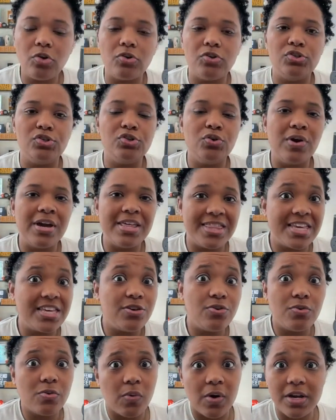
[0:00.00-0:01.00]
So I think
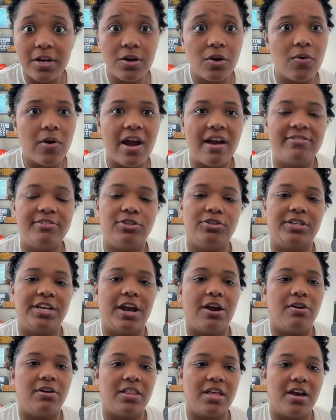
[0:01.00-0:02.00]
you want to go after
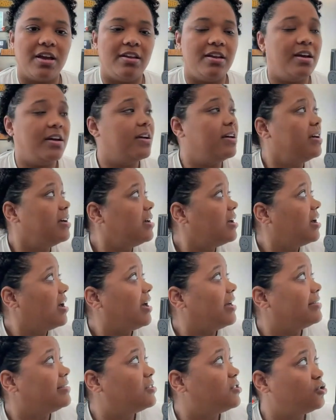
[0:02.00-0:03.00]
Carolina.
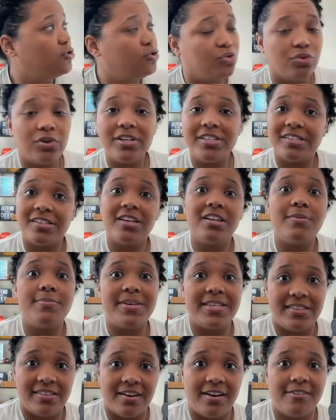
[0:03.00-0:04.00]
Detroit's going to
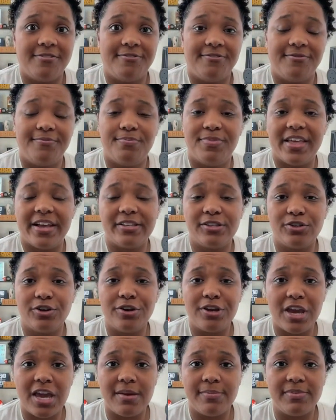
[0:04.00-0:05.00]
be tough. That's our
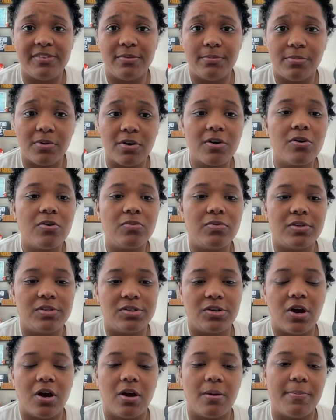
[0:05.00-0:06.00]
game tomorrow. We'll
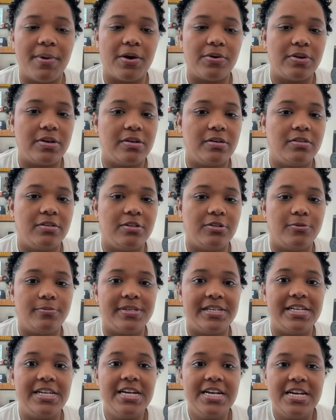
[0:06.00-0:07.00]
talk about it a little
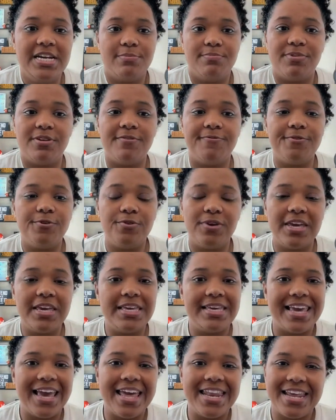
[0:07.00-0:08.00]
bit. But if you can
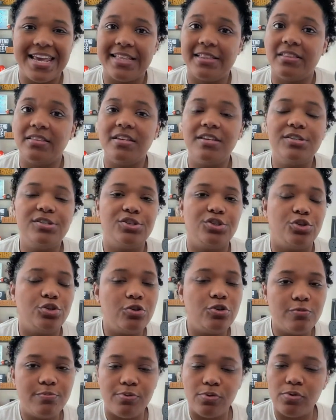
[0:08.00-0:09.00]
get at least
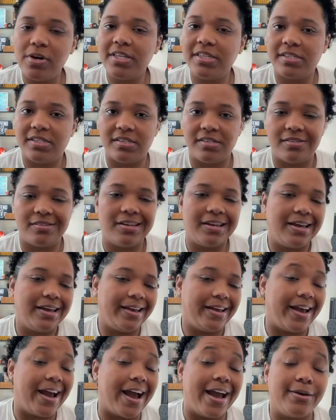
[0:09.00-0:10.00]
2 points,
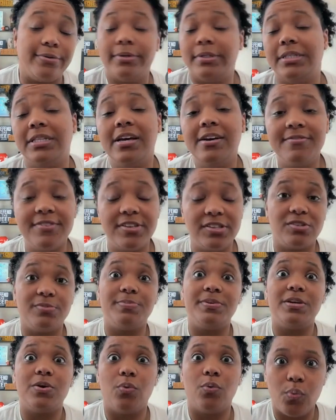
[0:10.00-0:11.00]
I would love it to
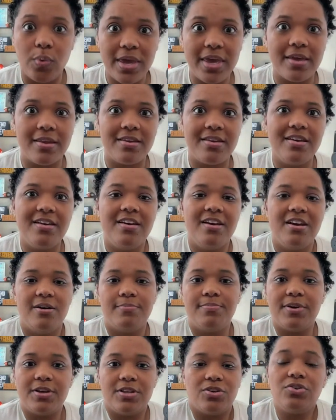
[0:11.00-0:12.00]
be a win,
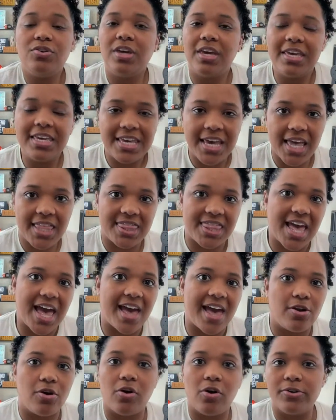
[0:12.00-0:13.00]
but you can get
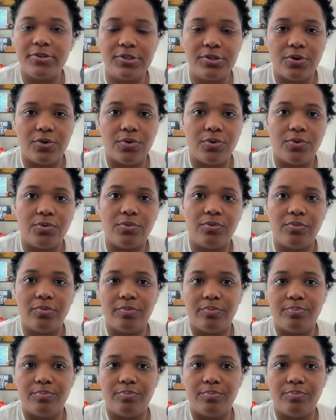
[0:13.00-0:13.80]
that also